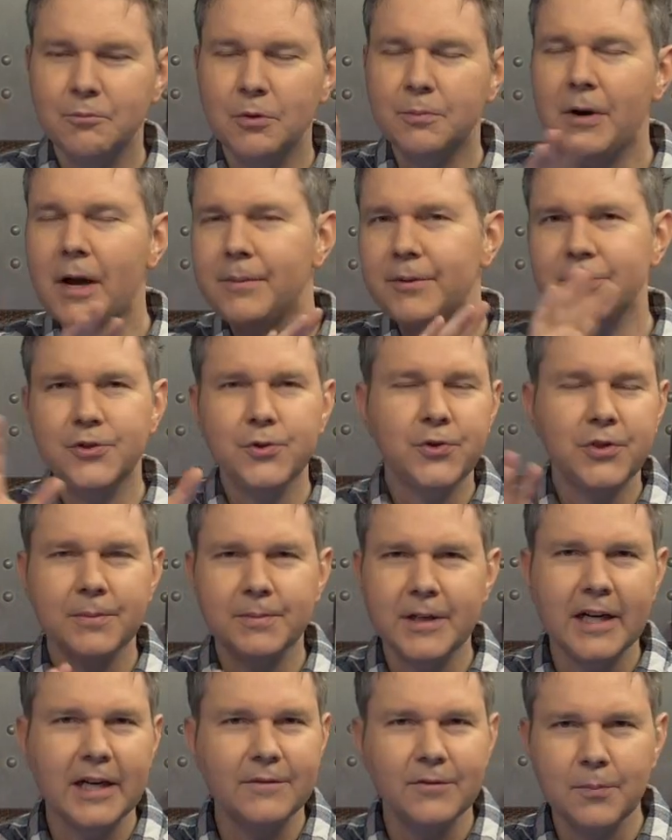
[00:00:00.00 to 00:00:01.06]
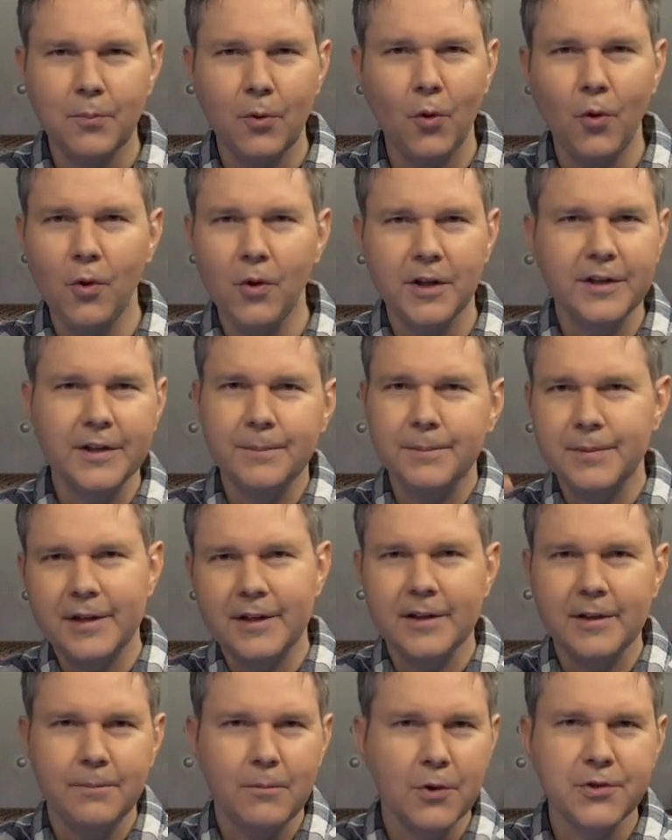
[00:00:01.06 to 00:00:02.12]
we'll probably do some kind of a poll, and
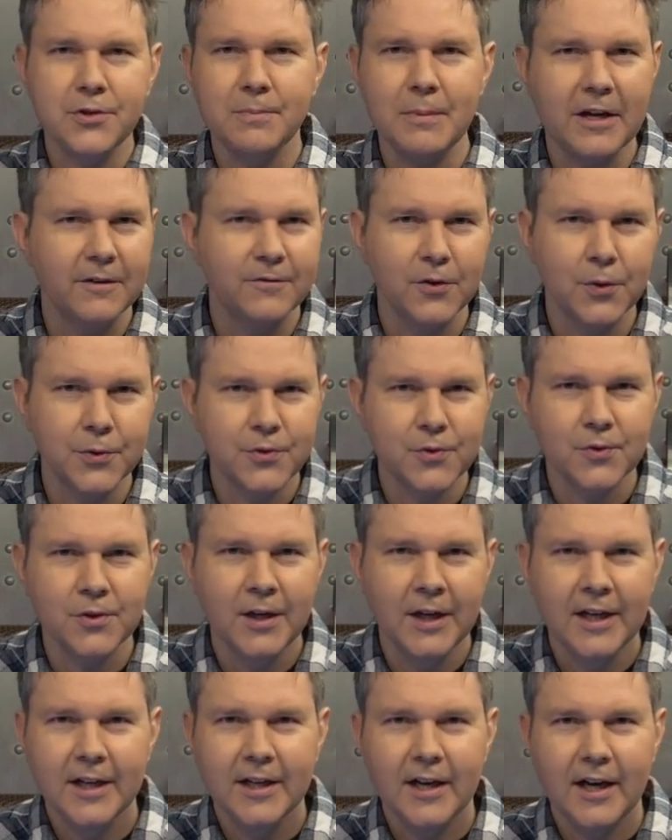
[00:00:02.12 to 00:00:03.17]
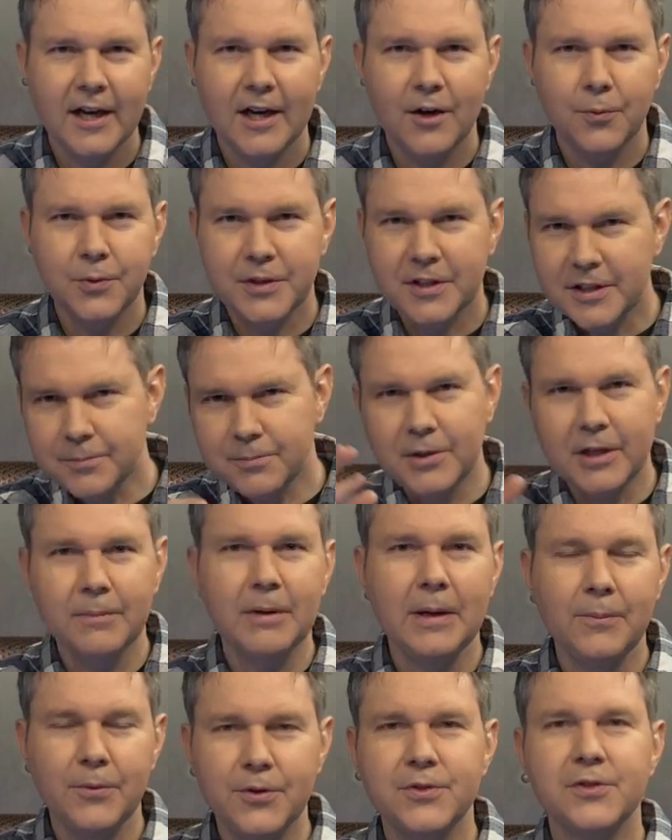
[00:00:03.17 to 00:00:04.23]
the most amount of votes with the EPN
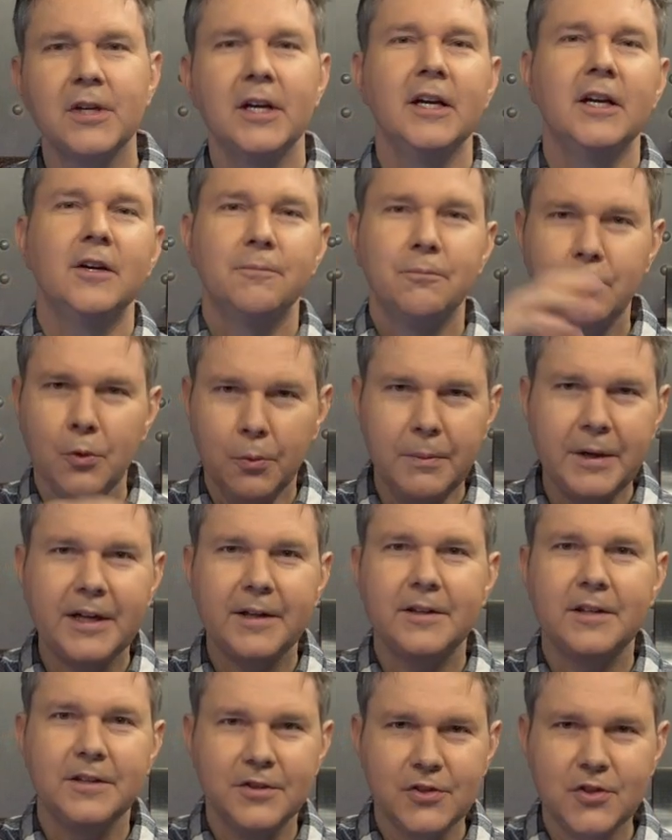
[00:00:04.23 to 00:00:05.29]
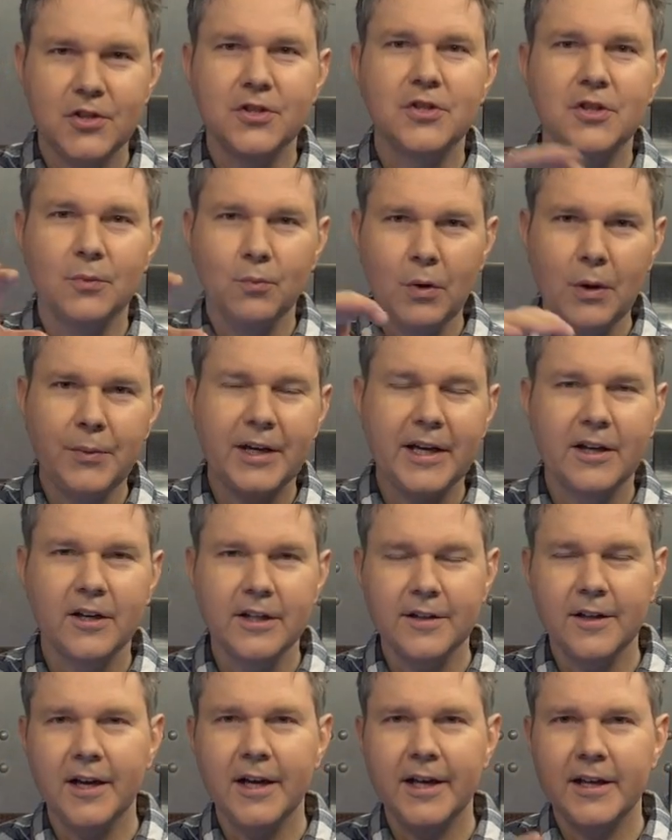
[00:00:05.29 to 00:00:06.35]
members. We'll make the decision when we get
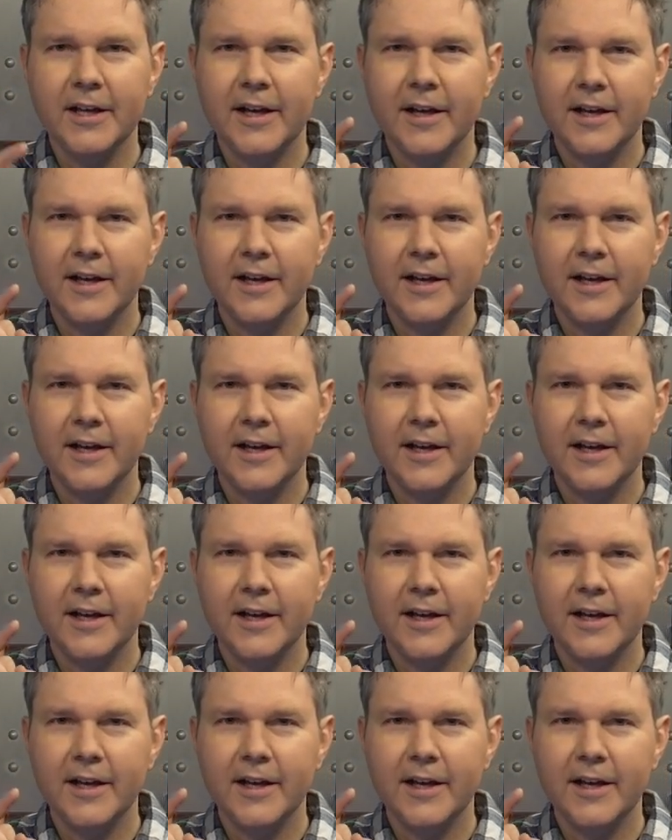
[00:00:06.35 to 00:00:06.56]
online,